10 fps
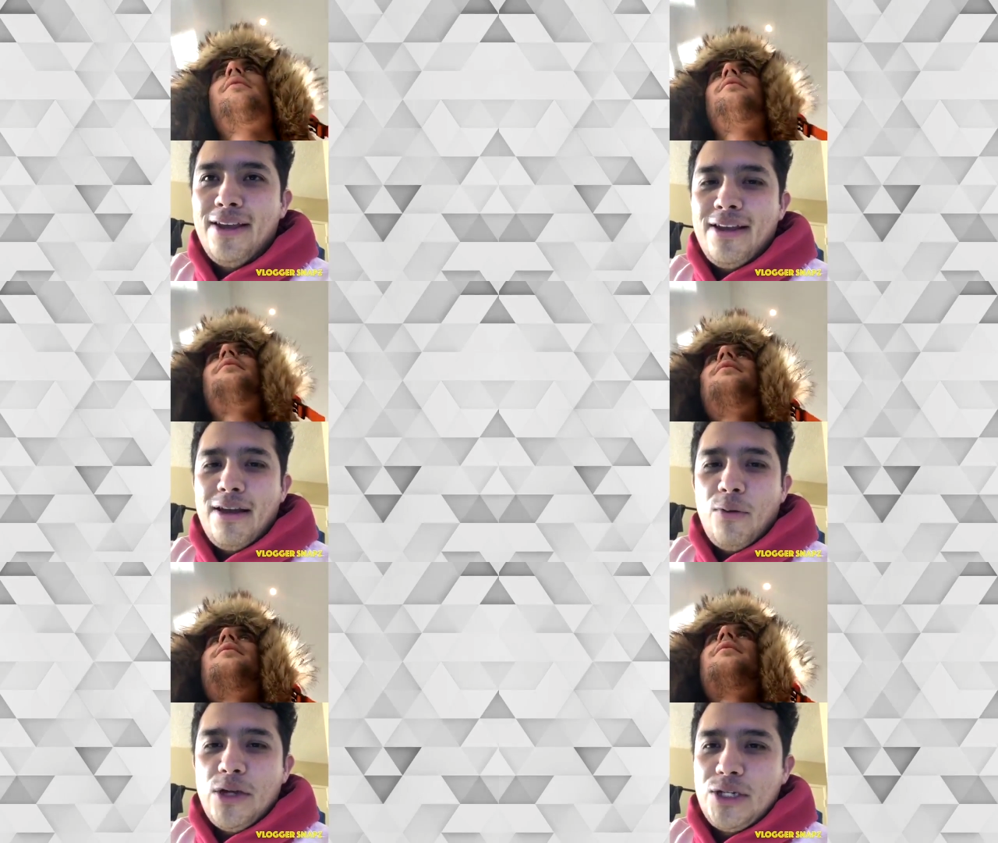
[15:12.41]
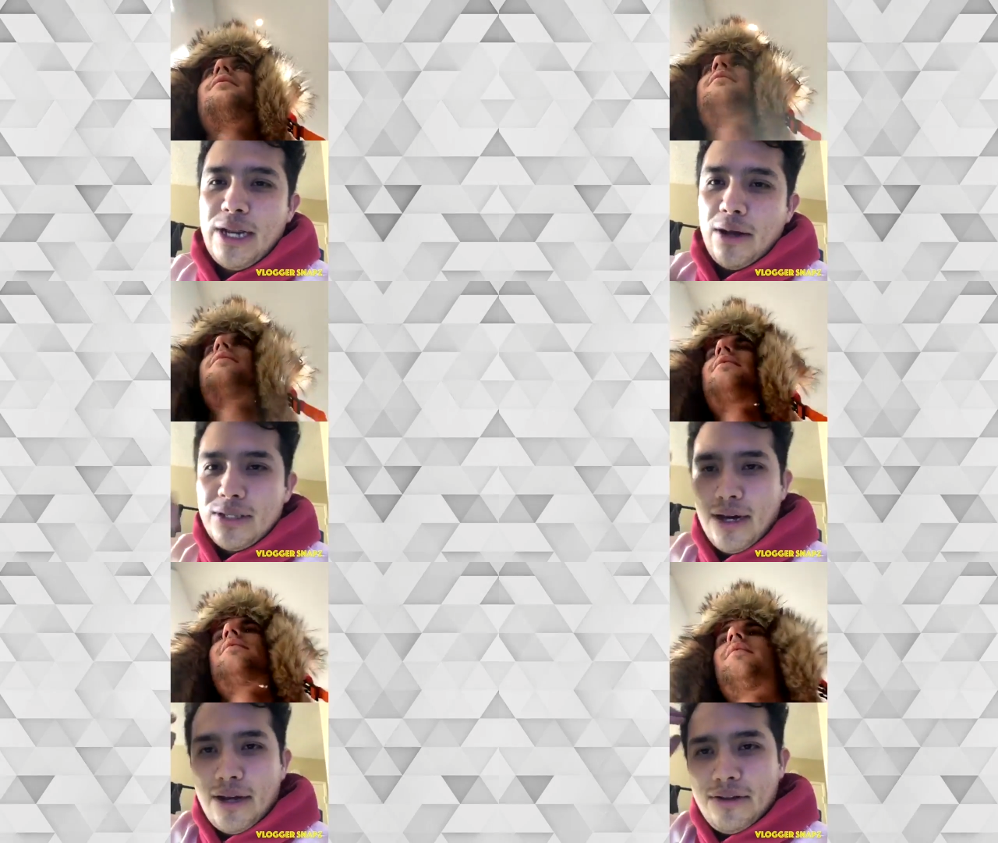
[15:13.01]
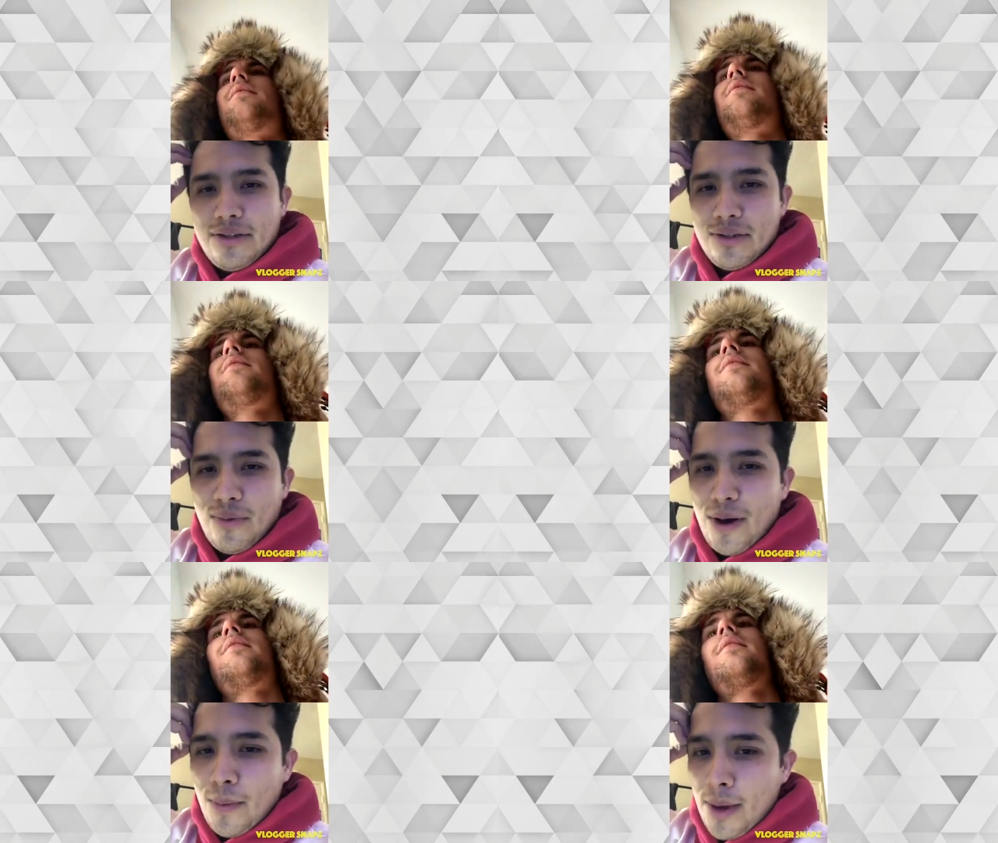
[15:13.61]
Speaker 1: uh, reaching out to others as
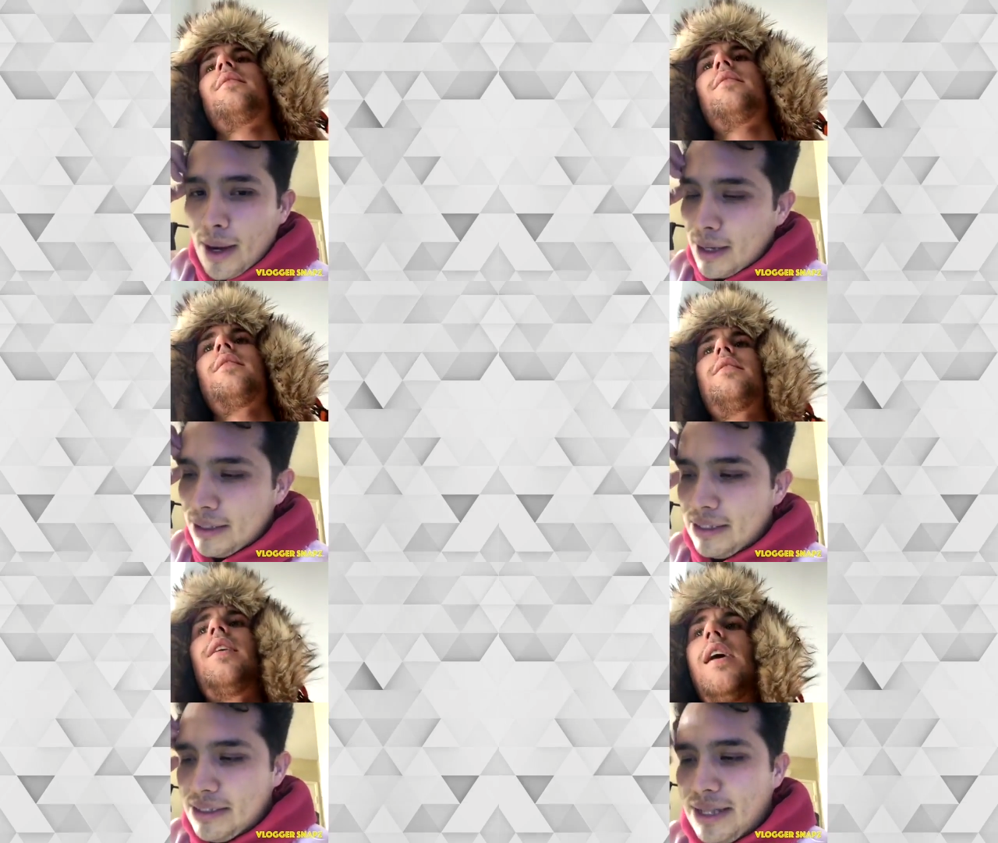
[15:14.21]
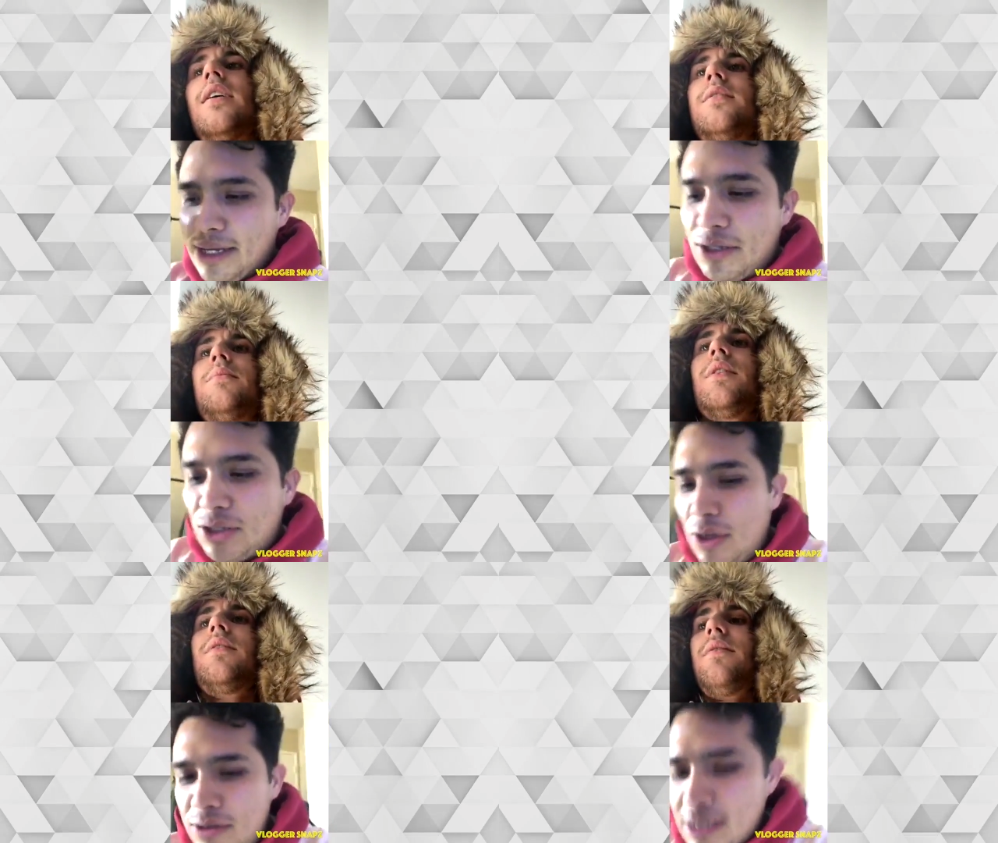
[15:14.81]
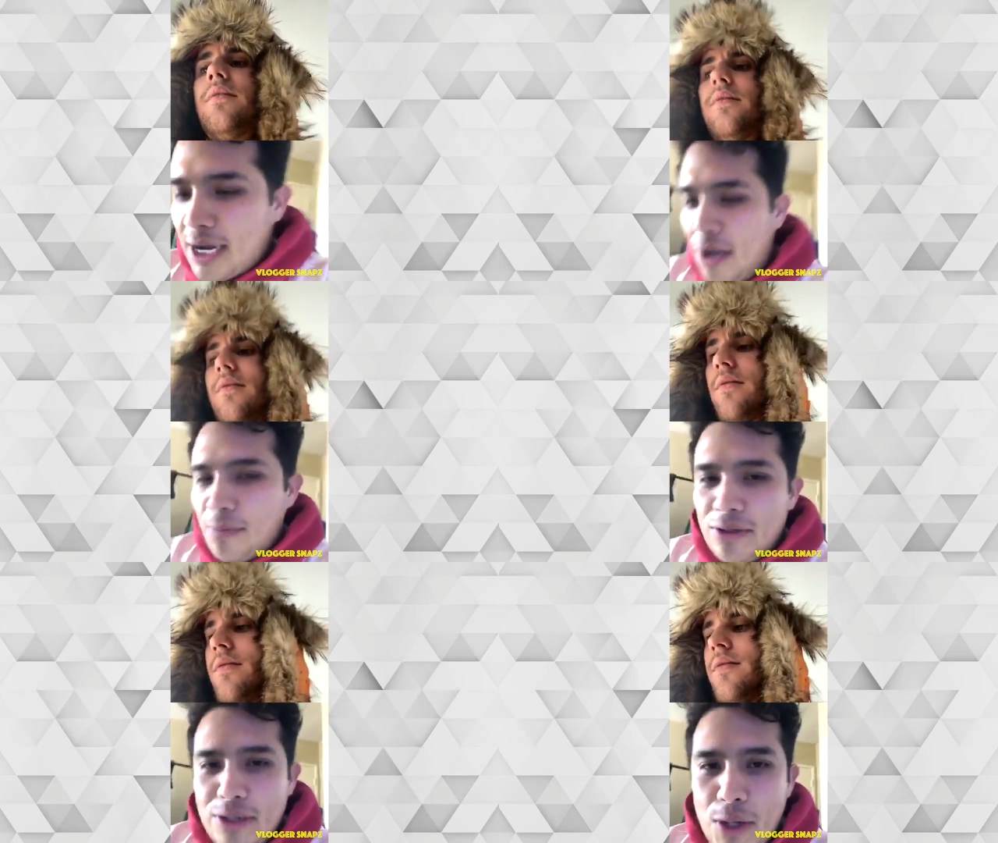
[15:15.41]
well, man. Because it's like it shows man. the kind of
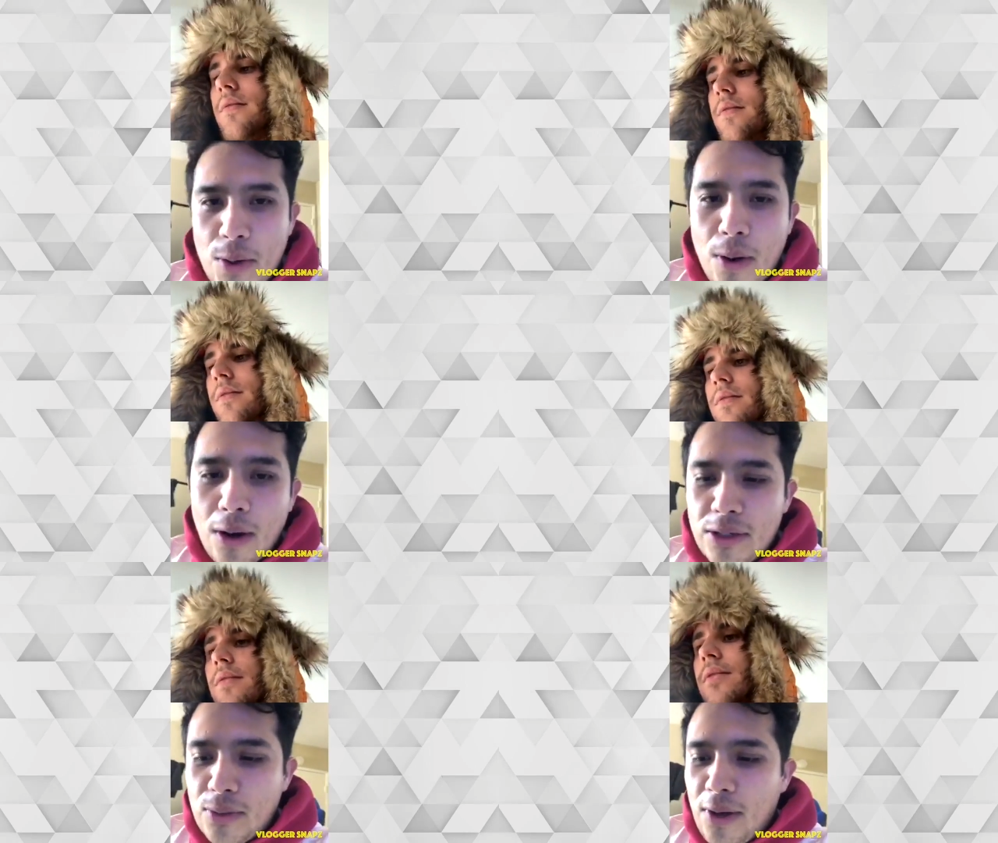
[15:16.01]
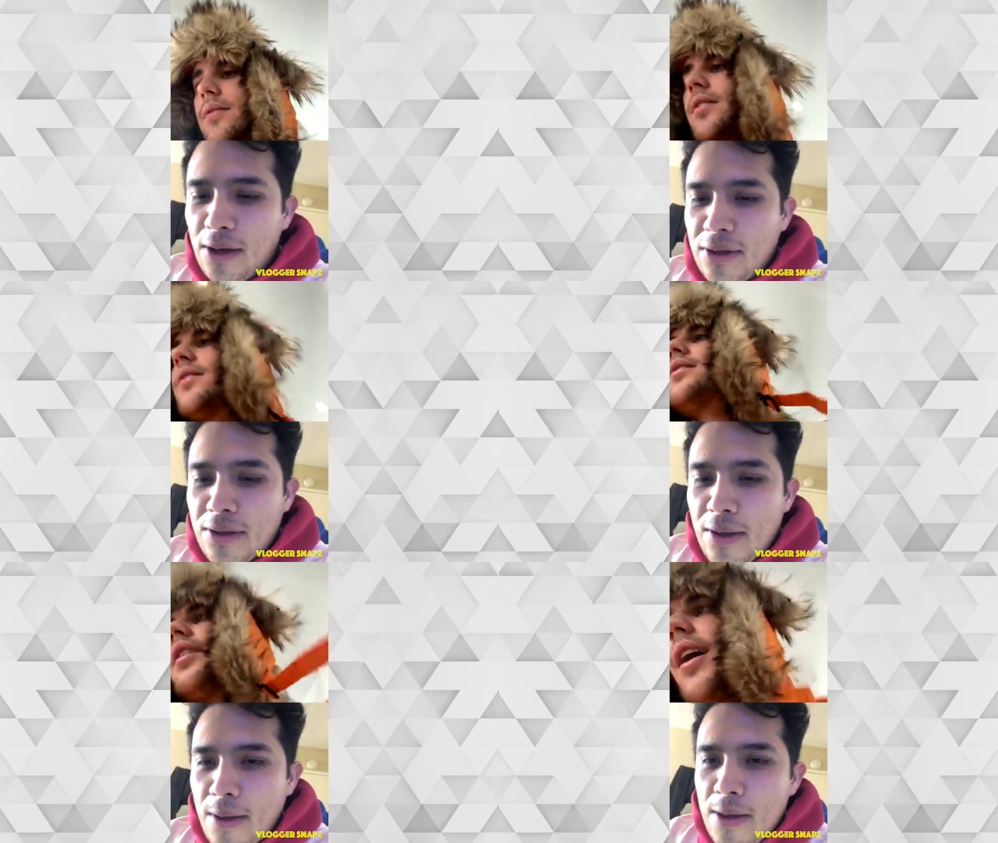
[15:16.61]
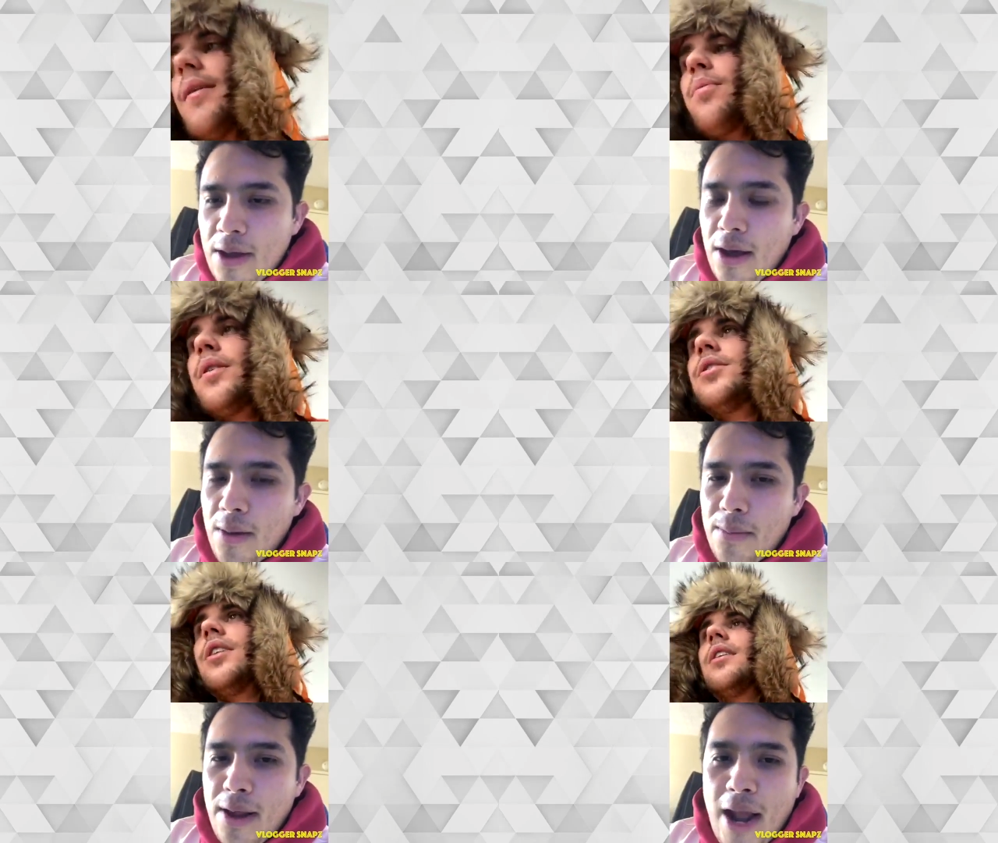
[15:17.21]
person you are as well. I um,
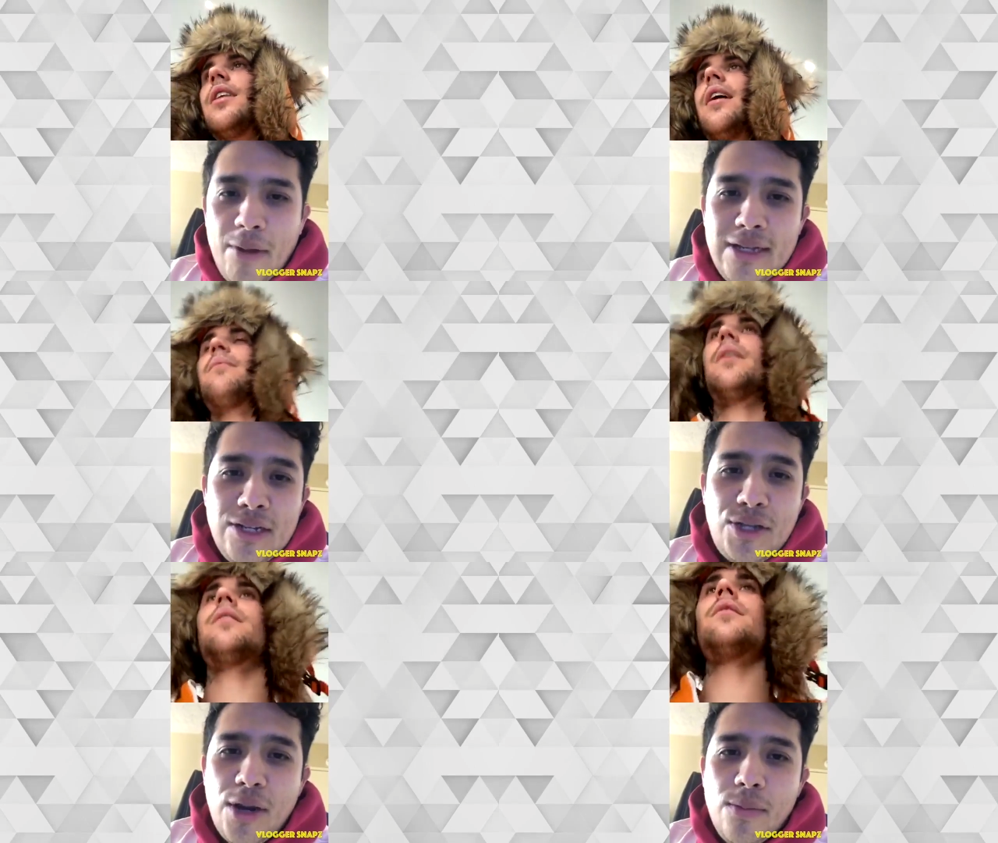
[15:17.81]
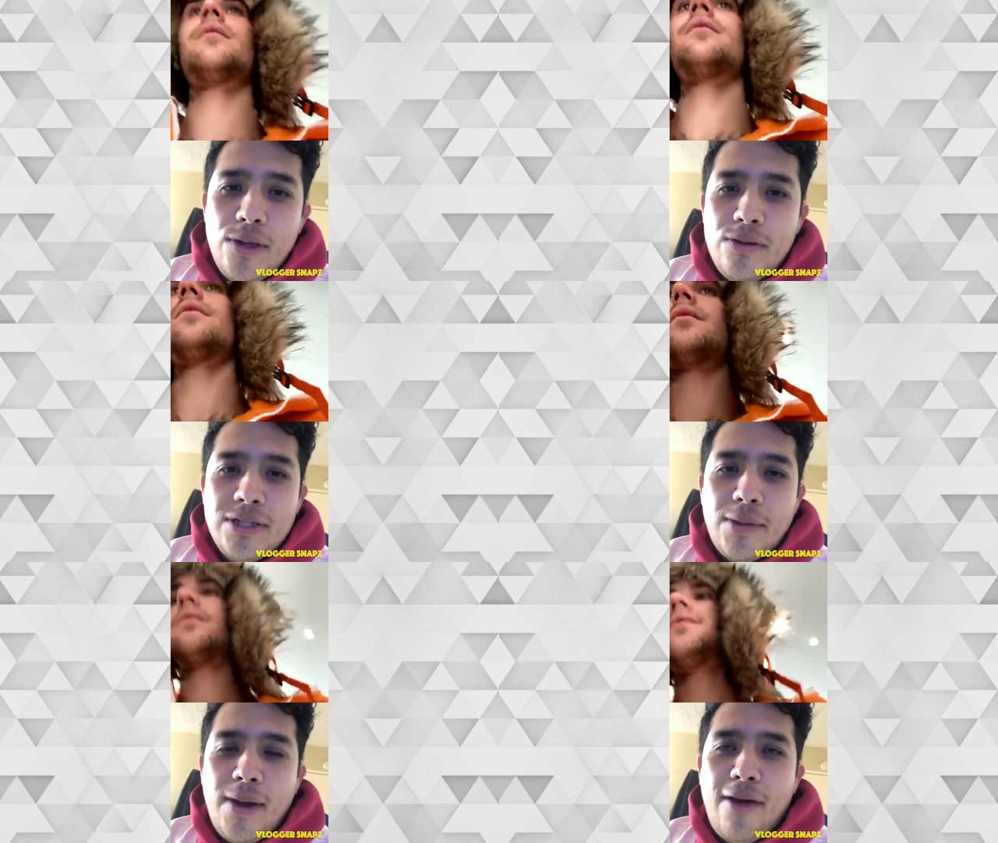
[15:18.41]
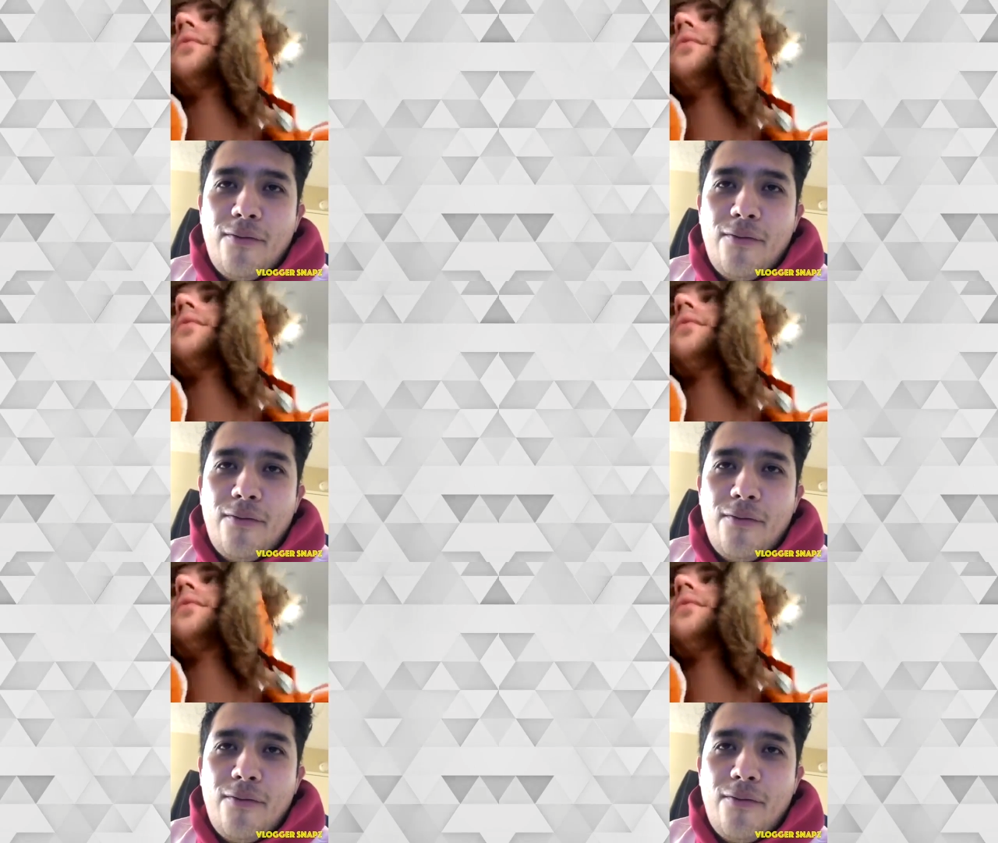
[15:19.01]
appreciate um, I've been listening to your music, man, for